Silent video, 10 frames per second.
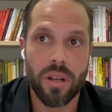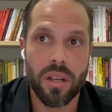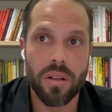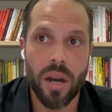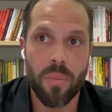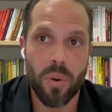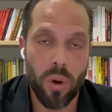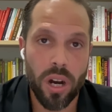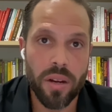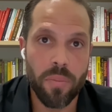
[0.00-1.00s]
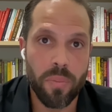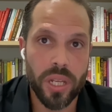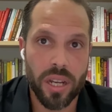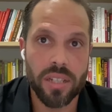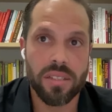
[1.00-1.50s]
number one,
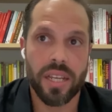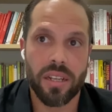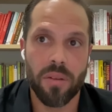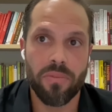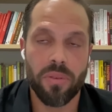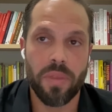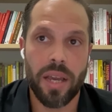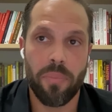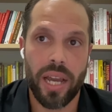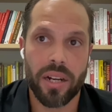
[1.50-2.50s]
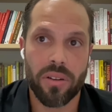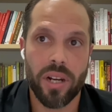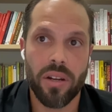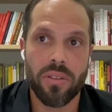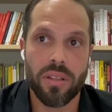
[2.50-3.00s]
because I come from that
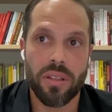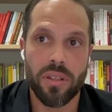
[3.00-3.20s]
background,